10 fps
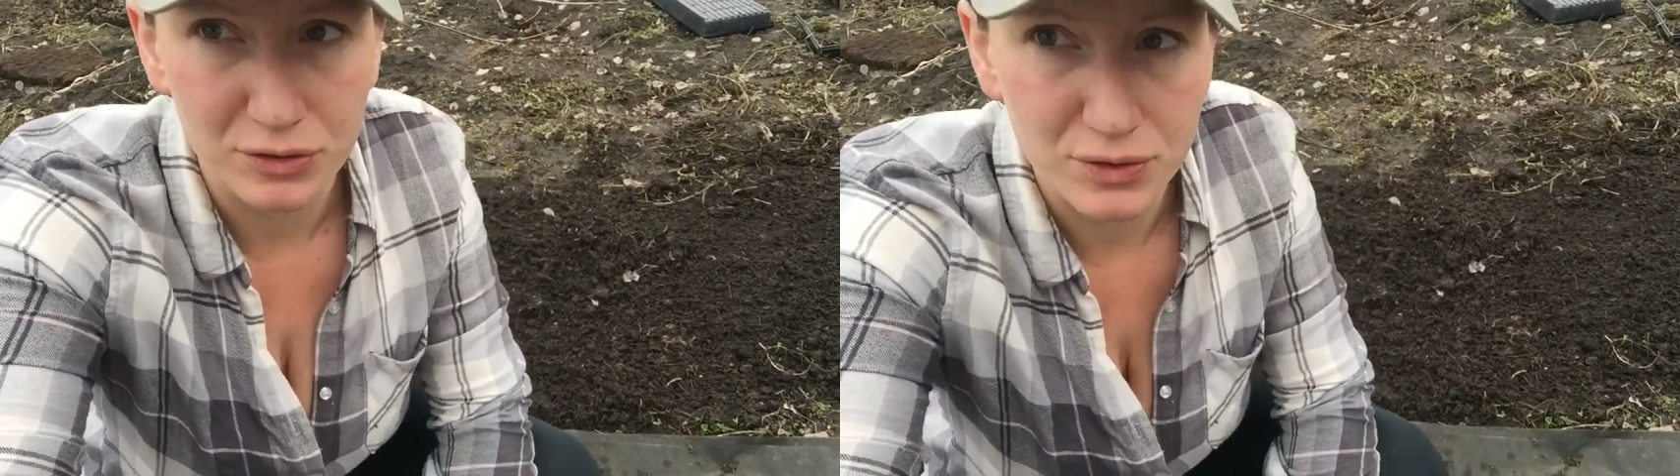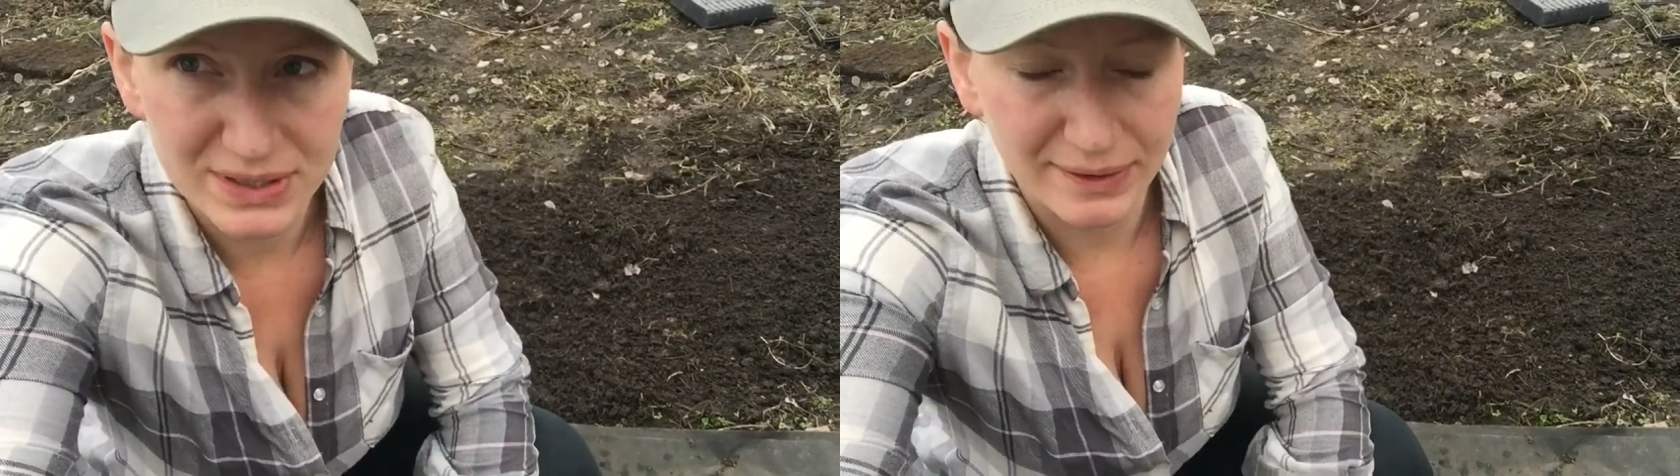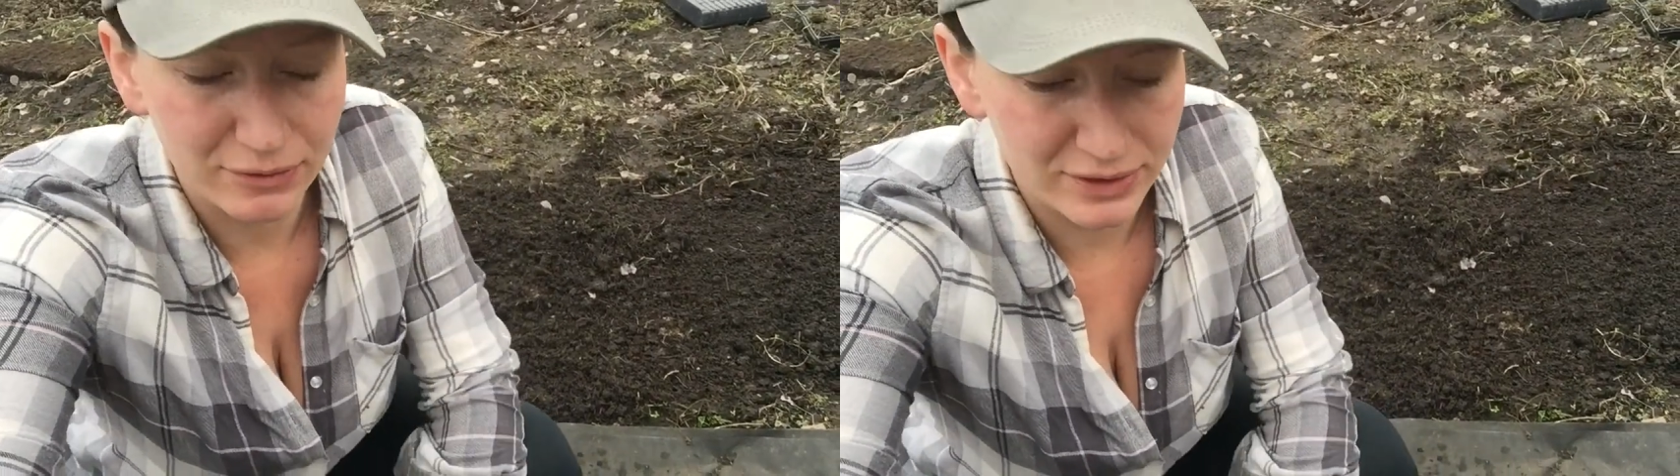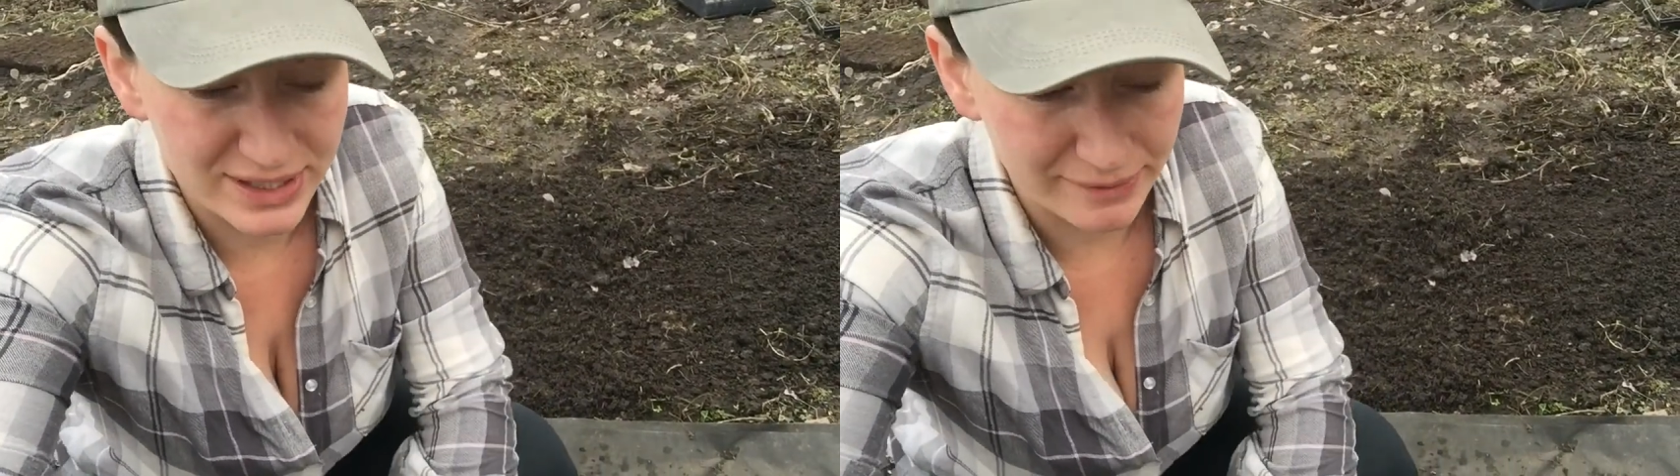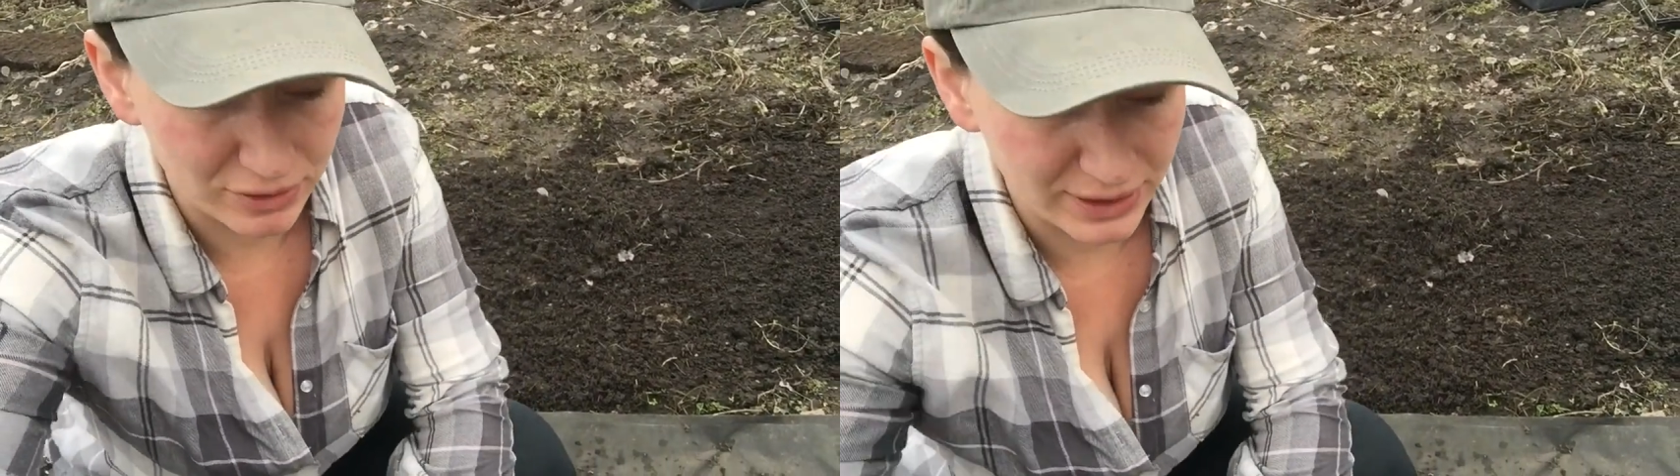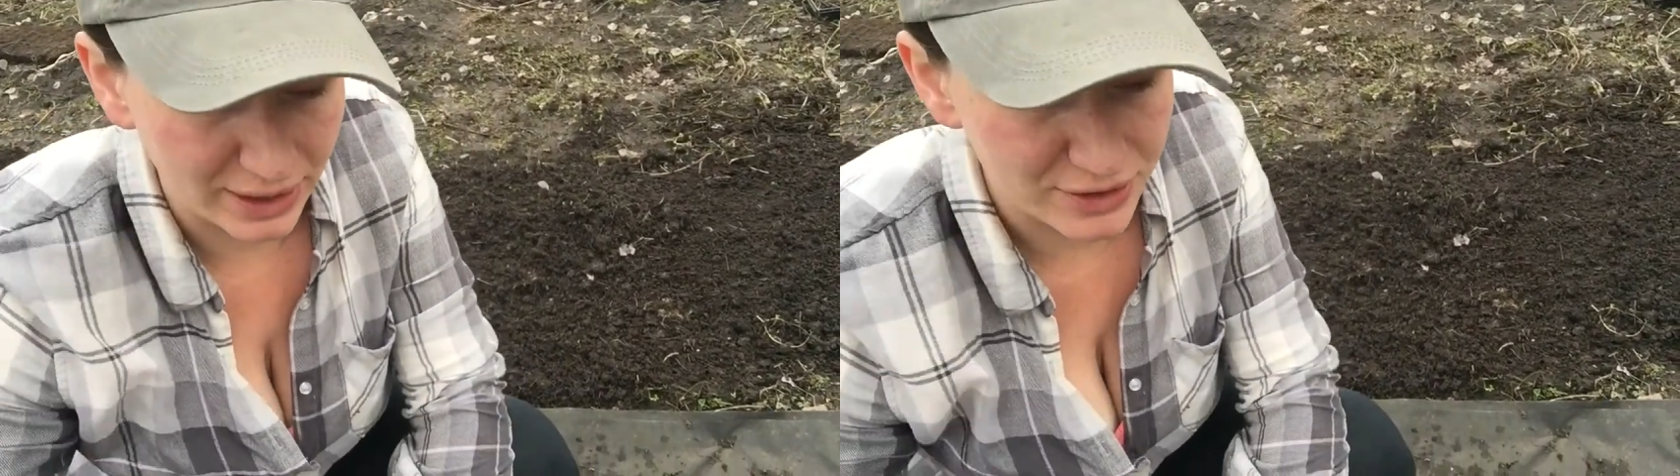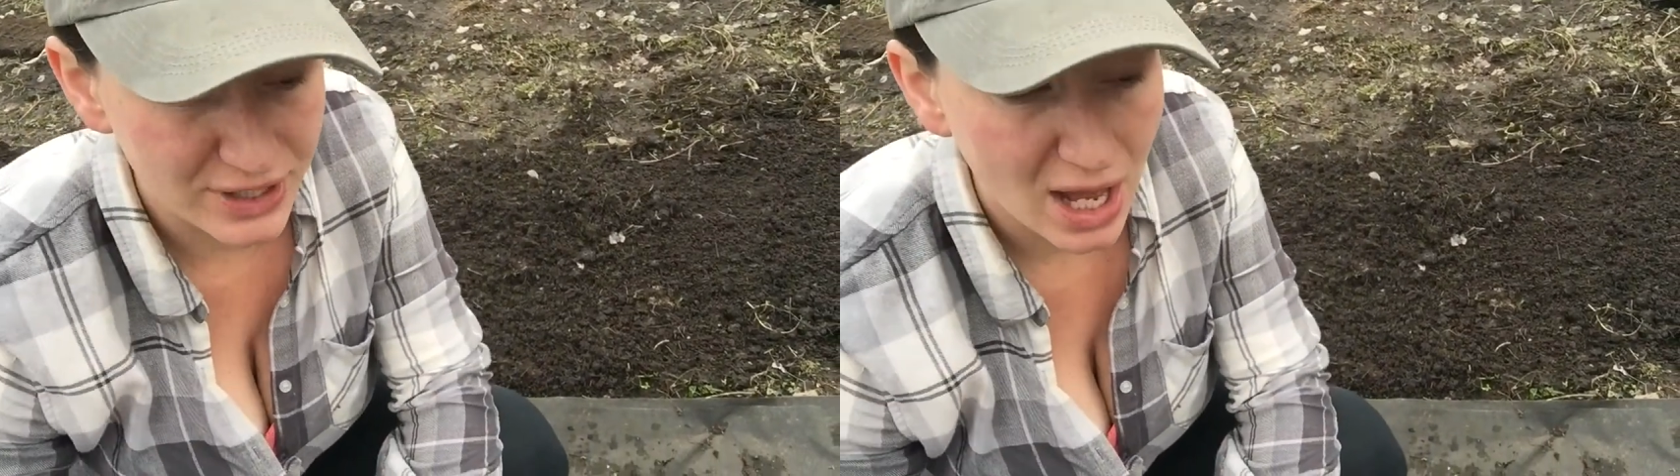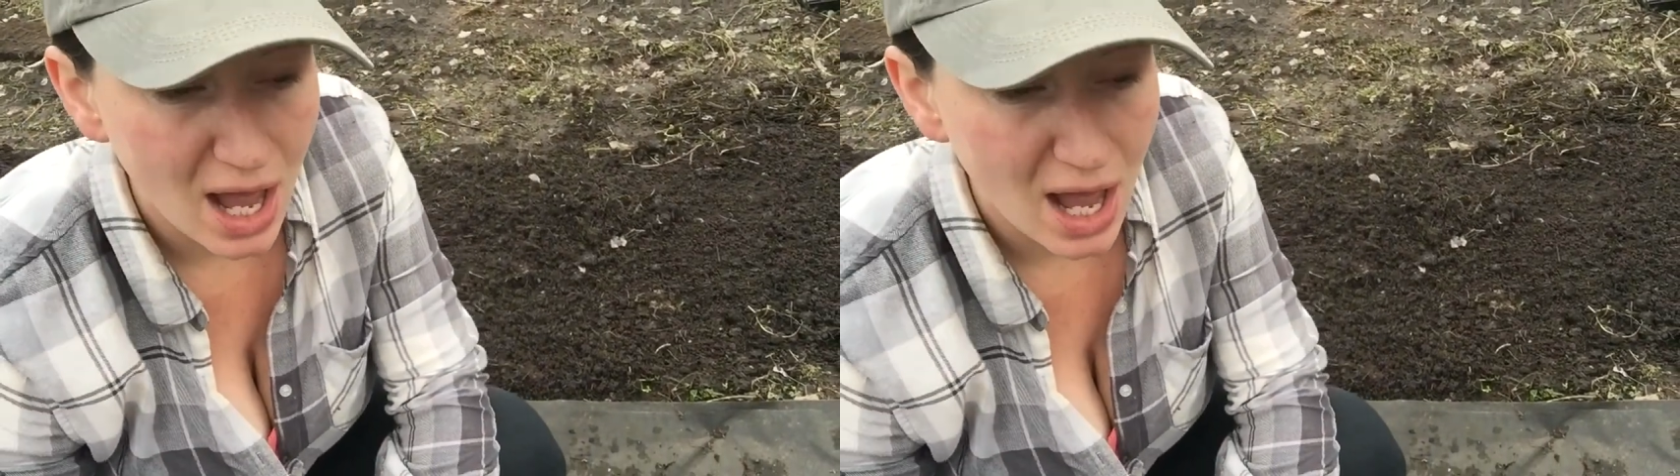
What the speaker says: do several layers.